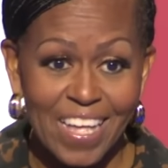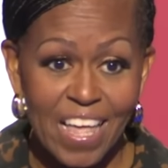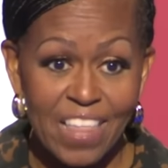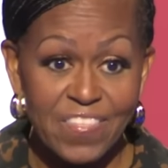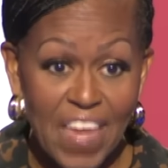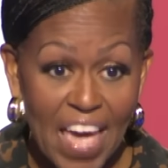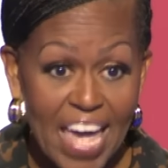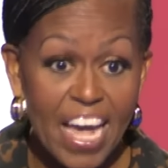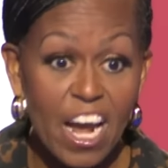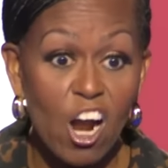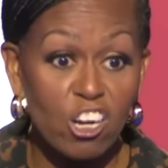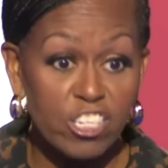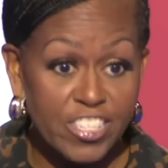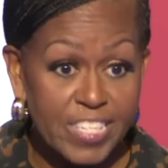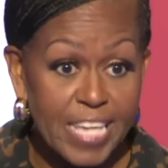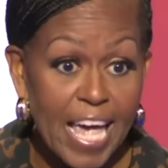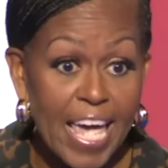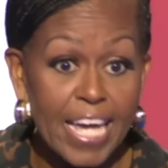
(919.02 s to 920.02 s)
they are
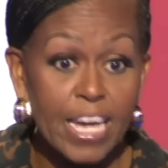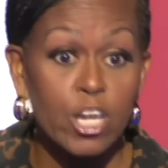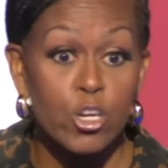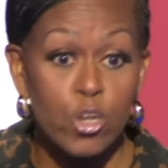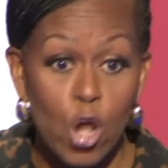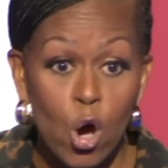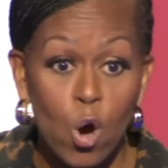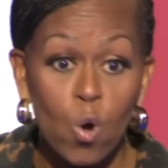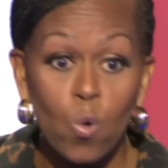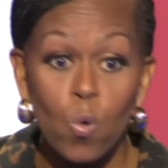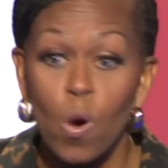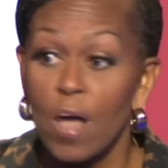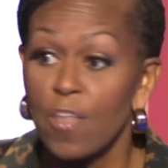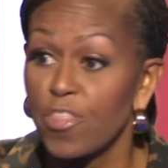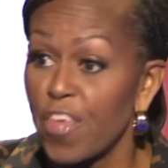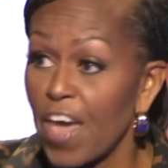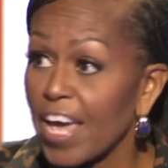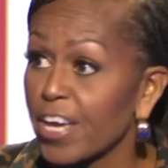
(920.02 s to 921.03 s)
saying, no,
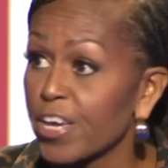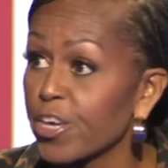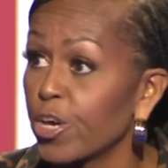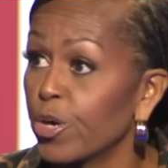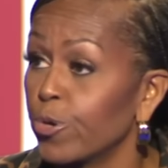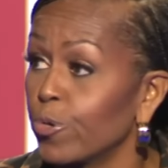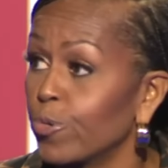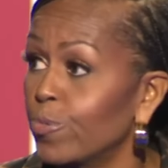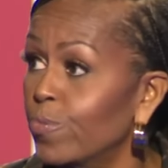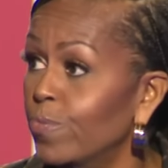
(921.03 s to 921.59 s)
thank you.